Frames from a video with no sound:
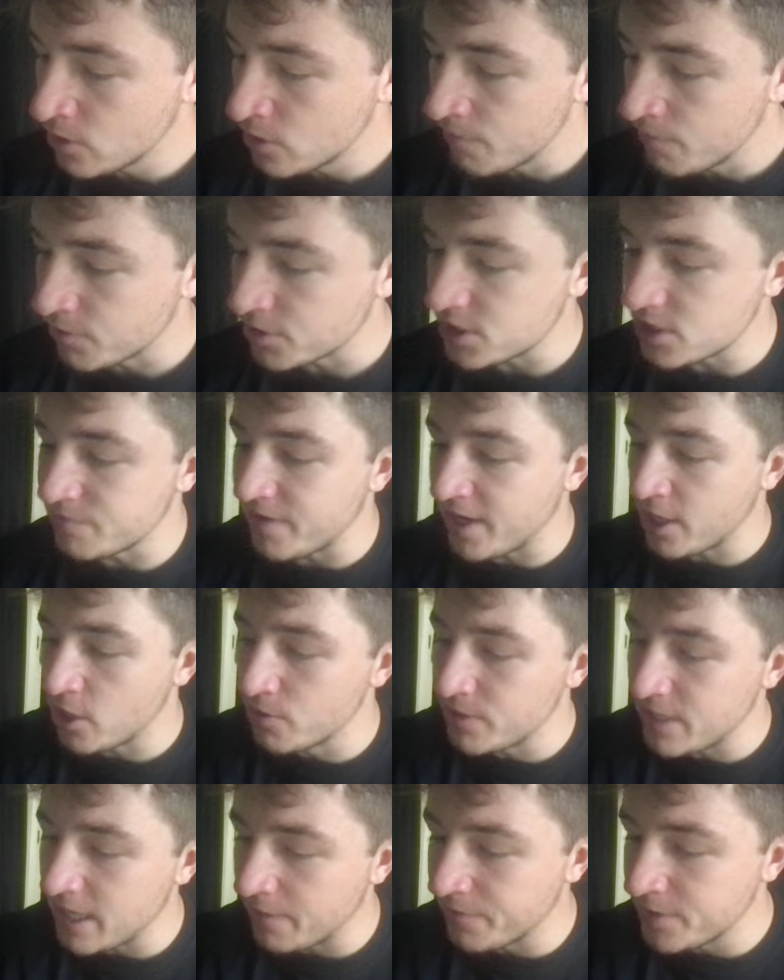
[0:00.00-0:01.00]
Versus if I go
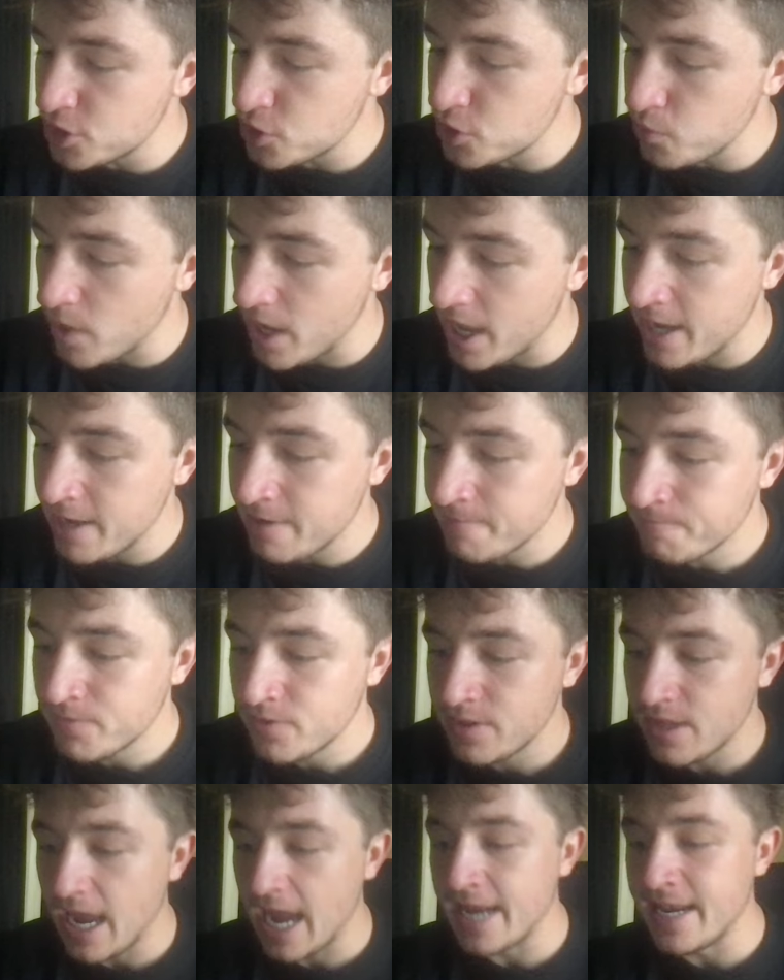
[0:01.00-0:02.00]
down this way,
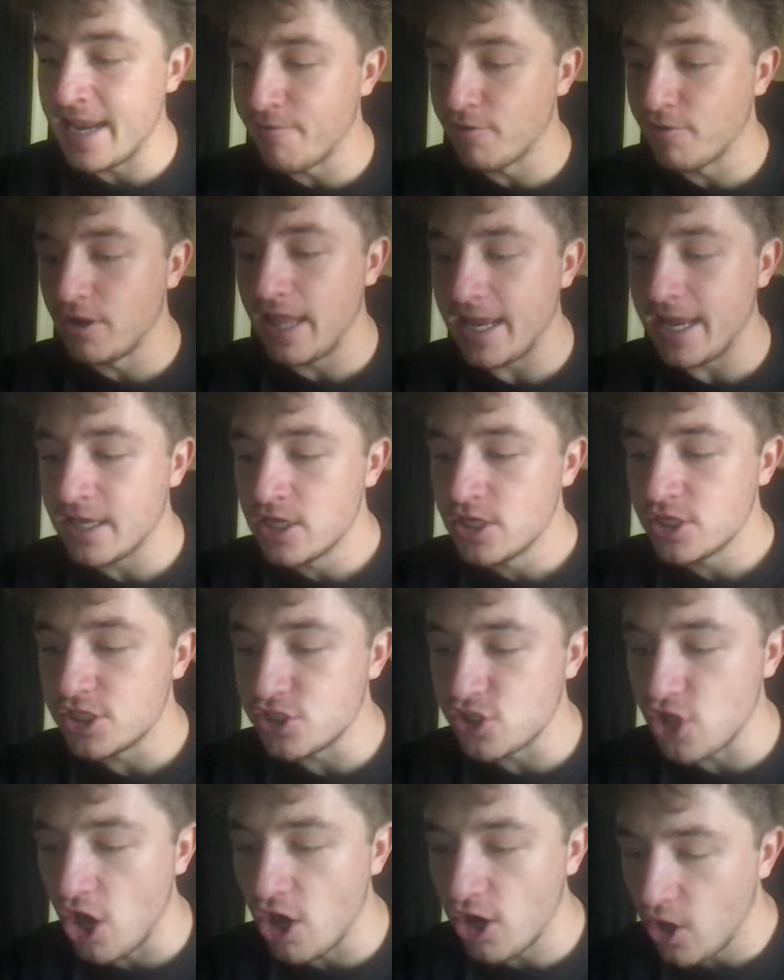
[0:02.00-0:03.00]
I never like
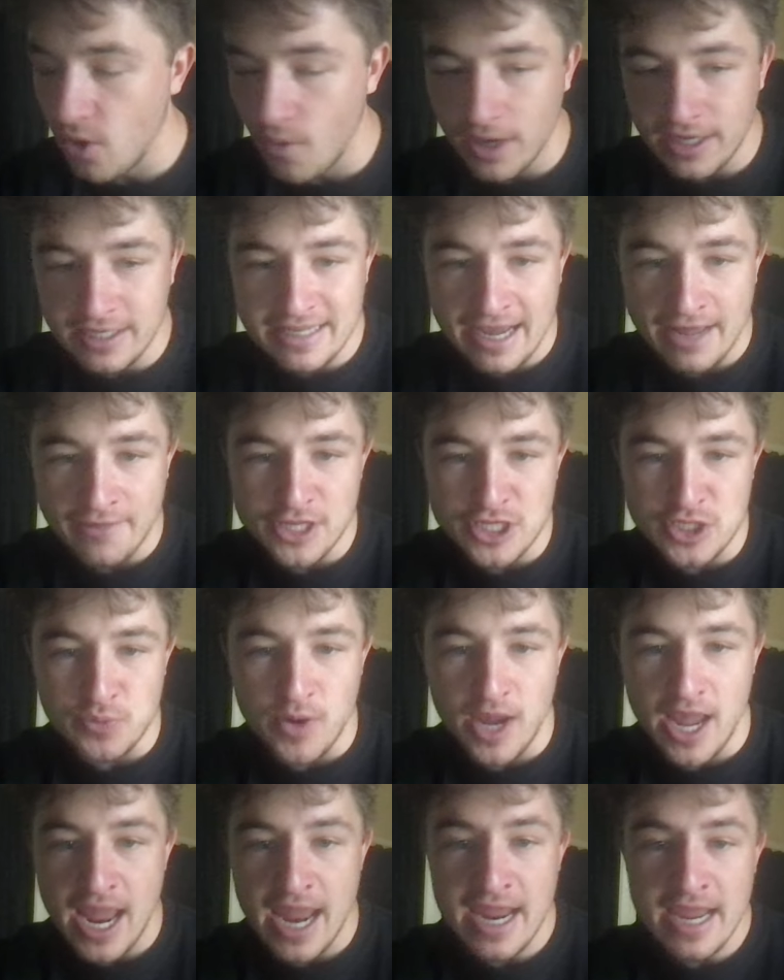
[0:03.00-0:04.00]
start going down this
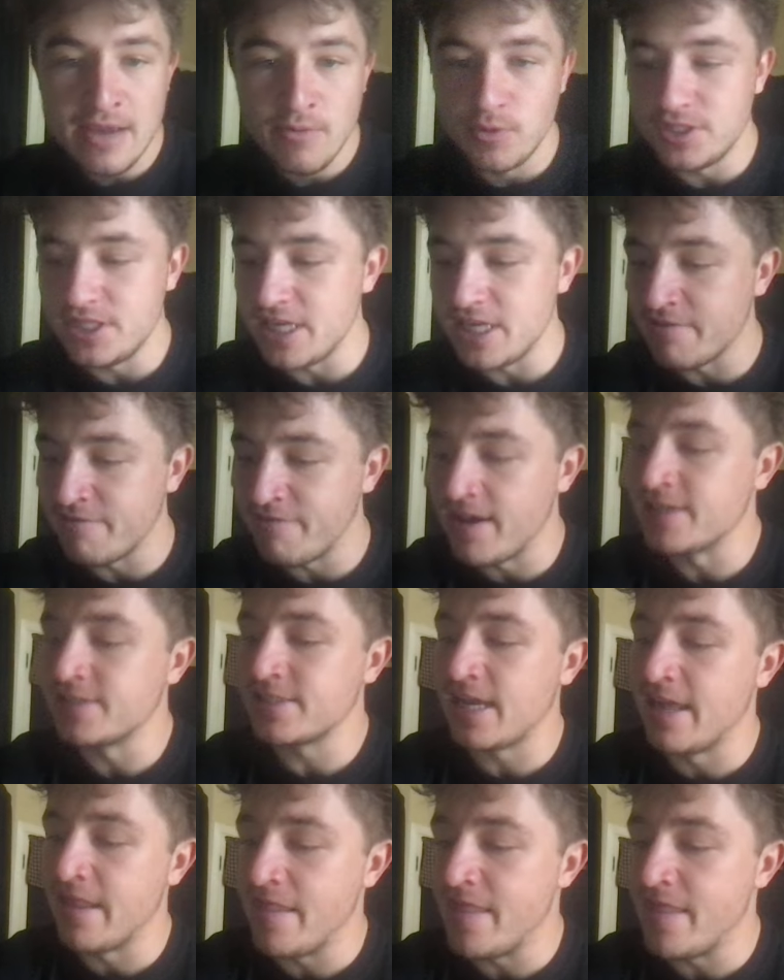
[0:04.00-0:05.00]
way with DFS
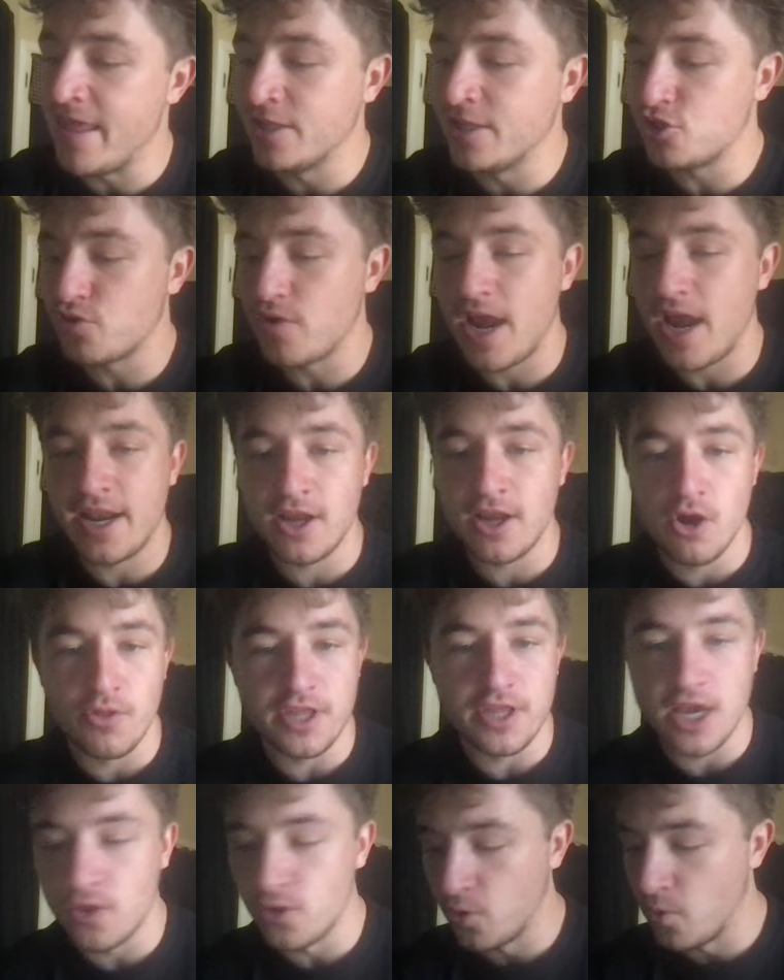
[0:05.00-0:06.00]
and then try to go
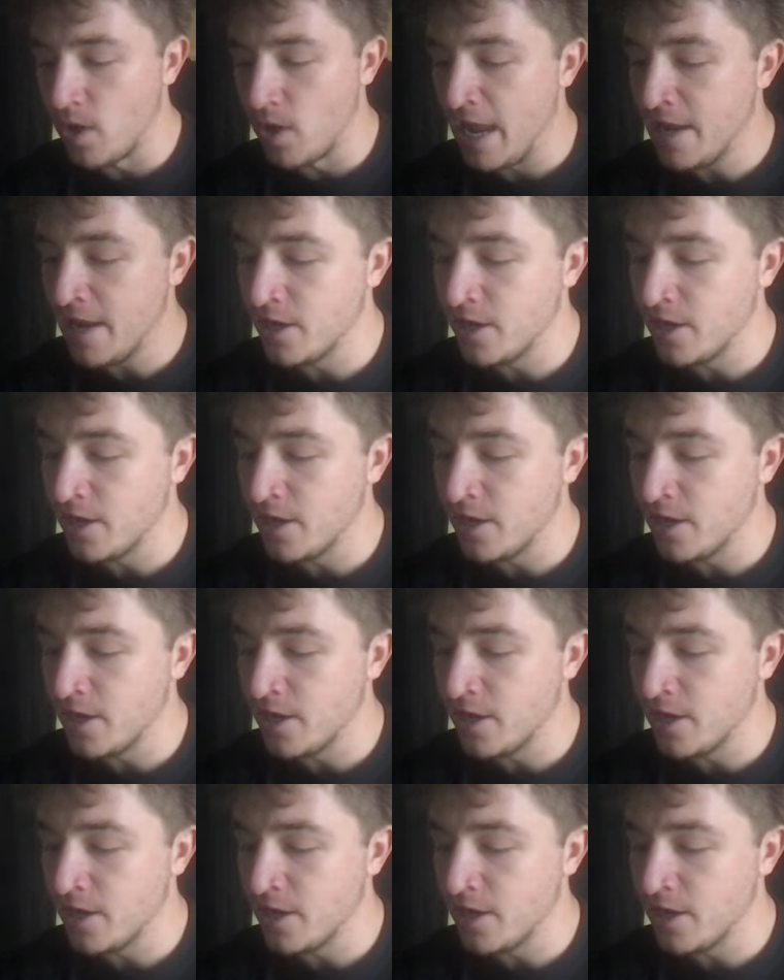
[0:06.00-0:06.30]
the other way.